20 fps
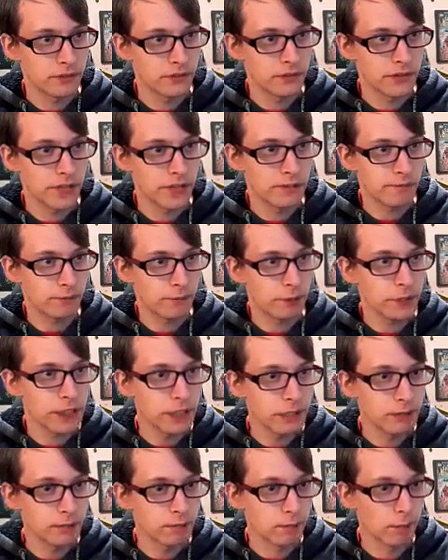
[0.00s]
They
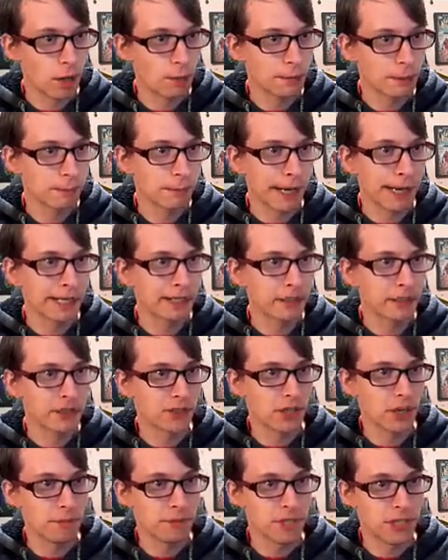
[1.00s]
freaking rubber band or
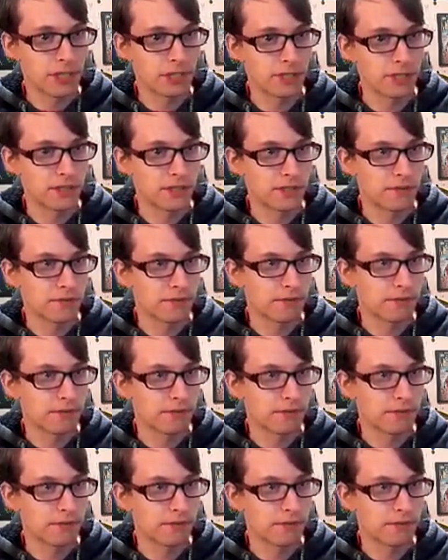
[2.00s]
some shit this,